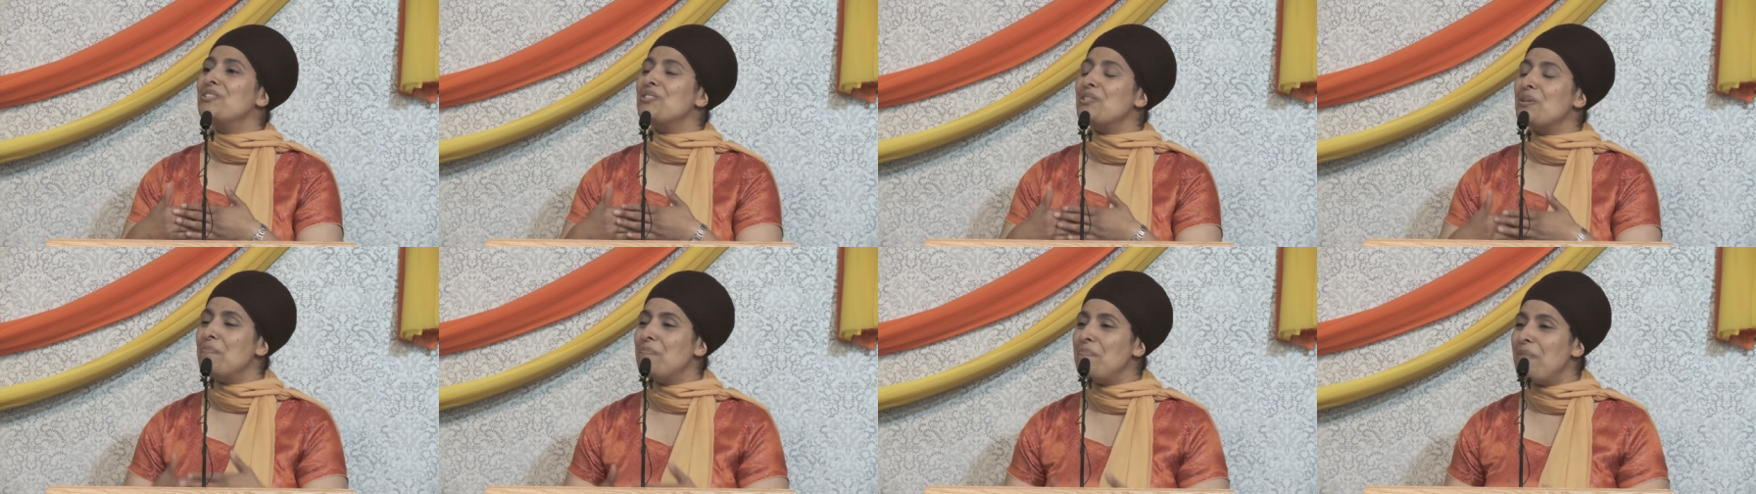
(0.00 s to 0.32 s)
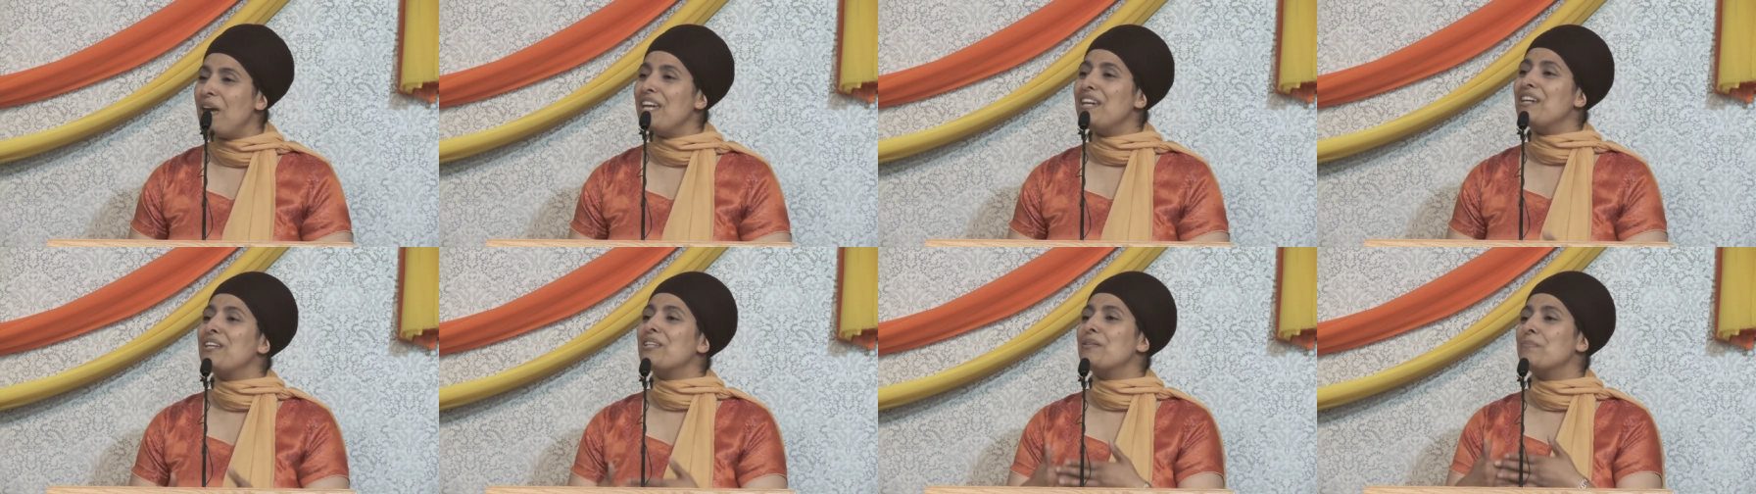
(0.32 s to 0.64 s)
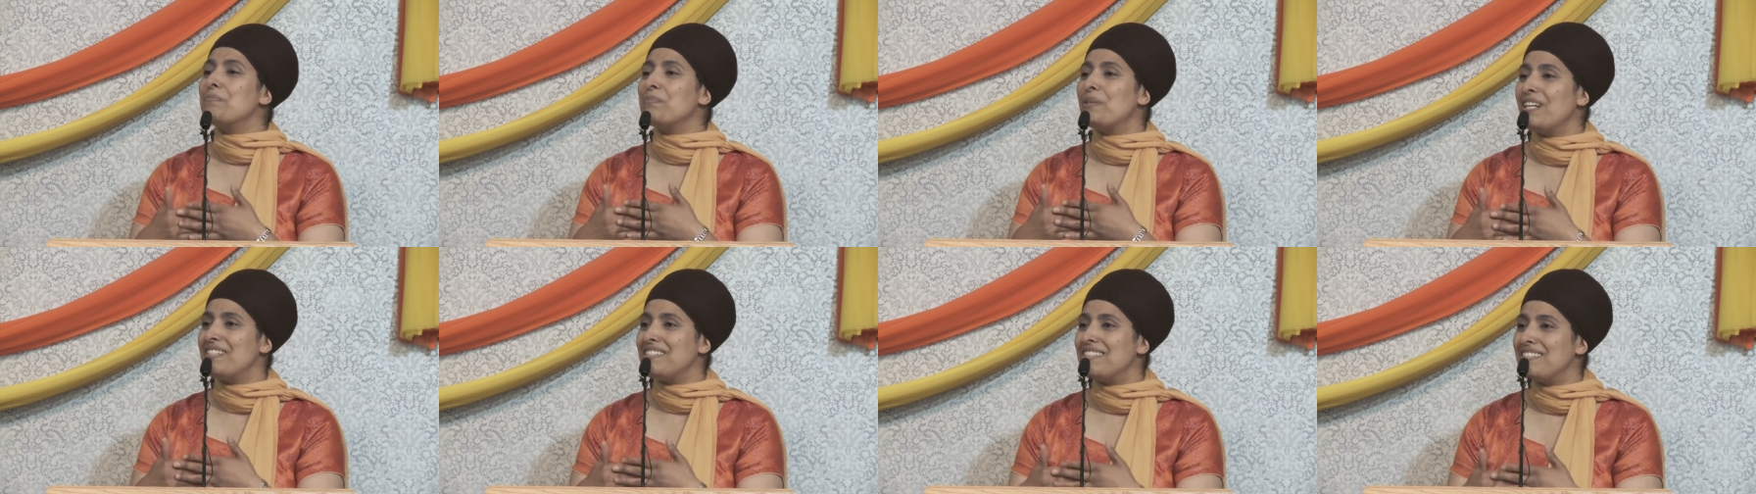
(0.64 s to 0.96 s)
to make the
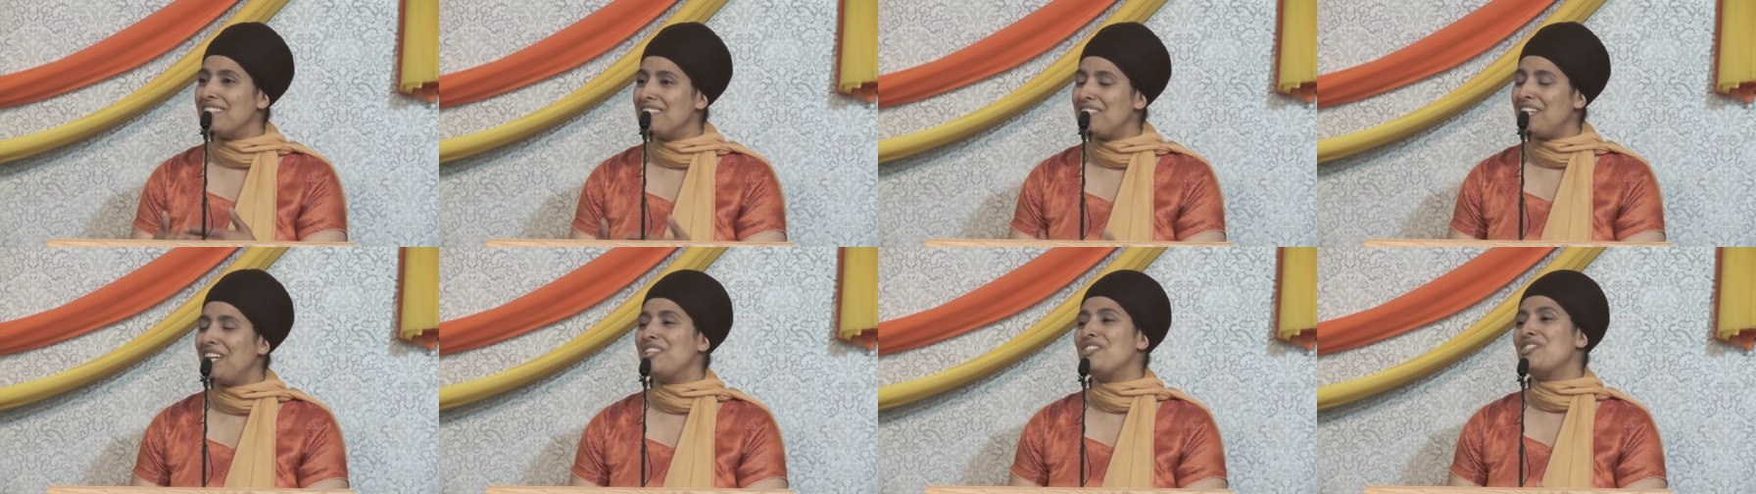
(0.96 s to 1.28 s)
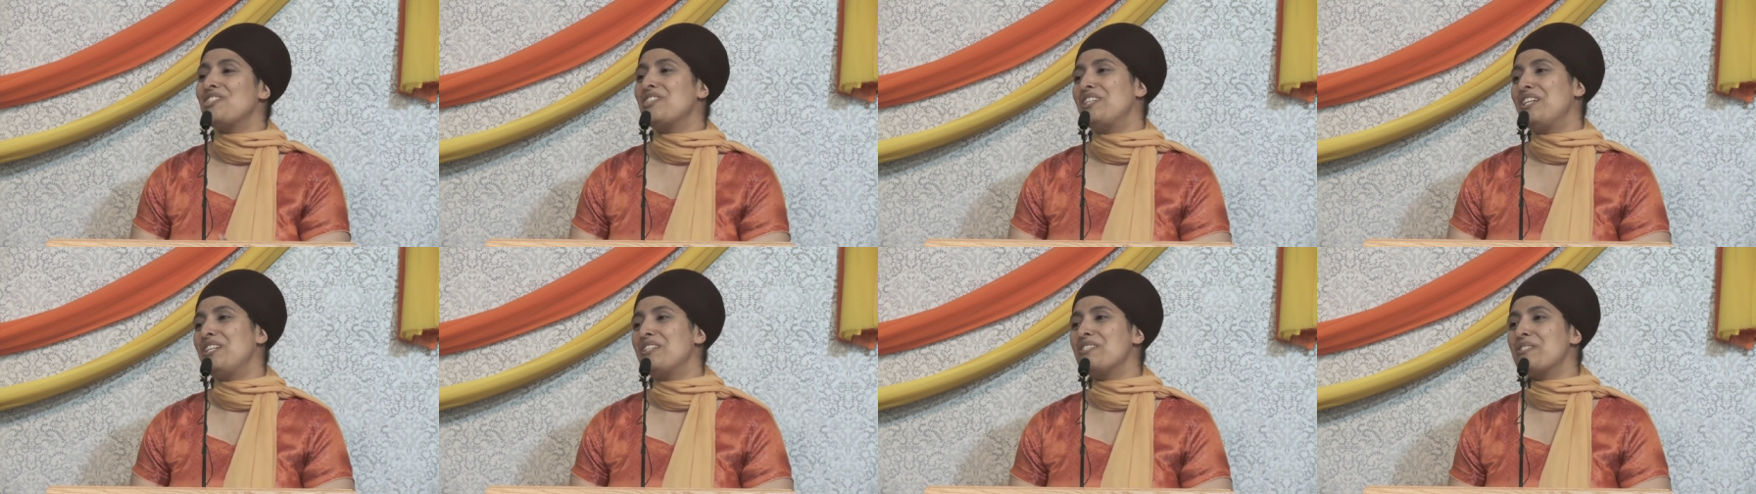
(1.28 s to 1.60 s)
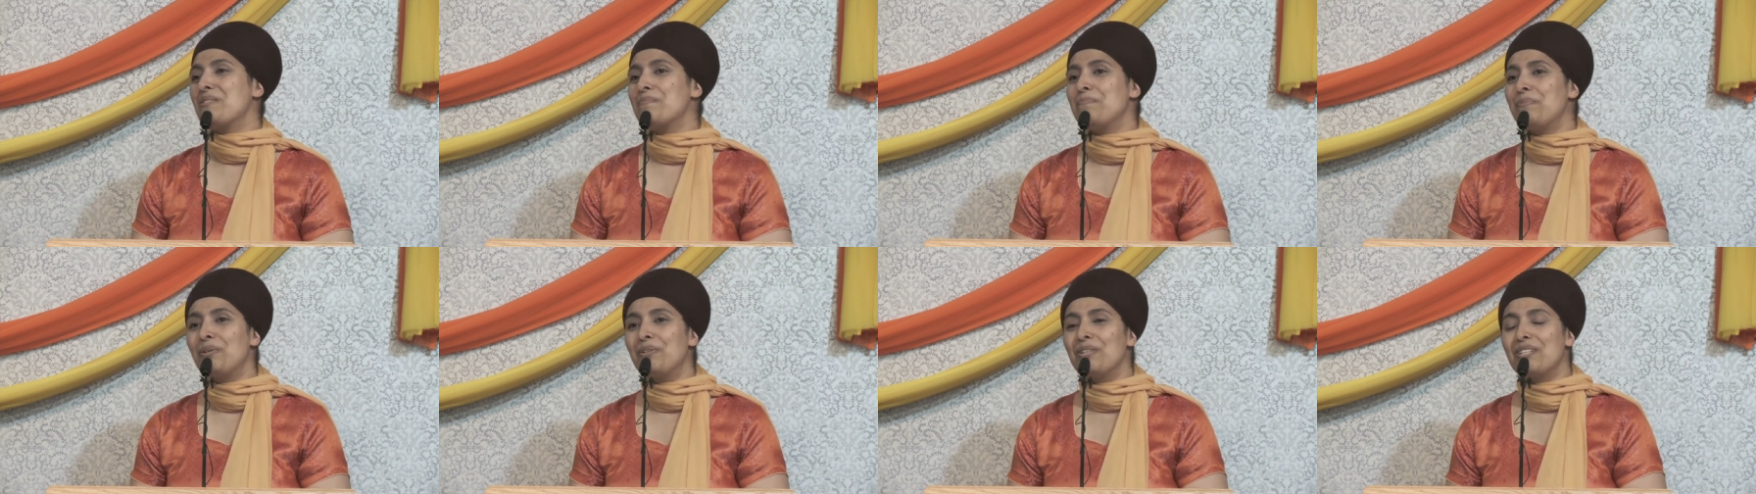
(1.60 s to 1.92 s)
presentation in
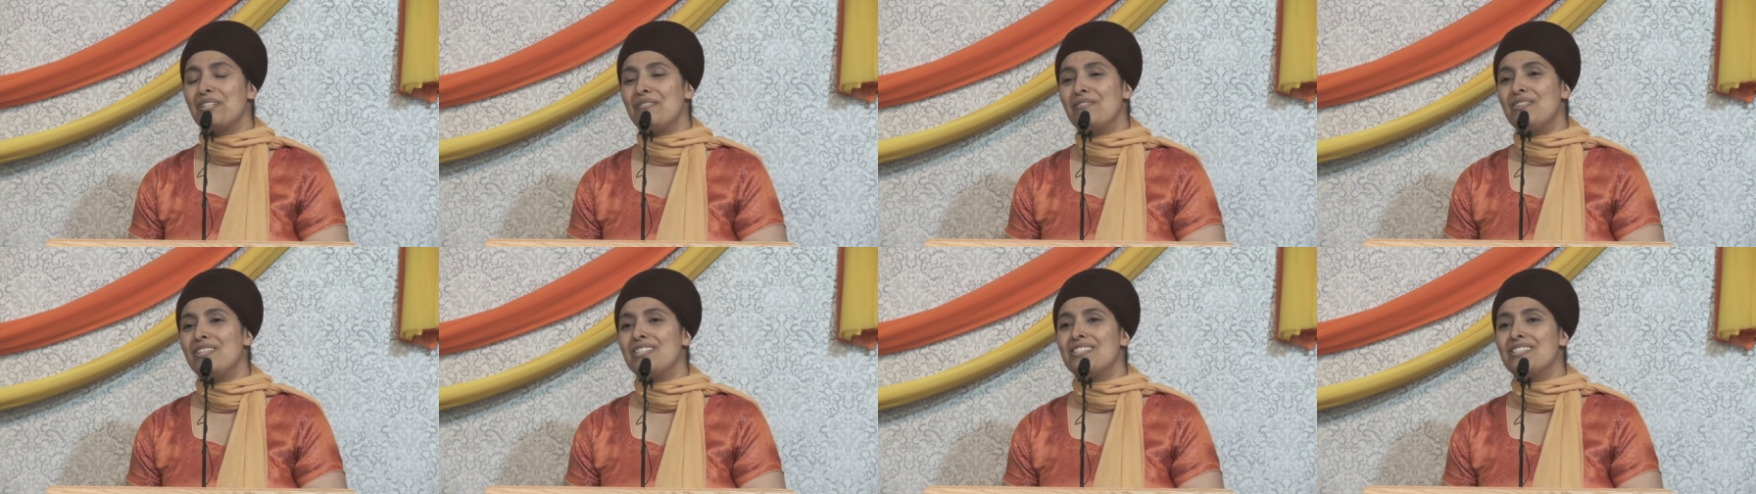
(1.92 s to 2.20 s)
support of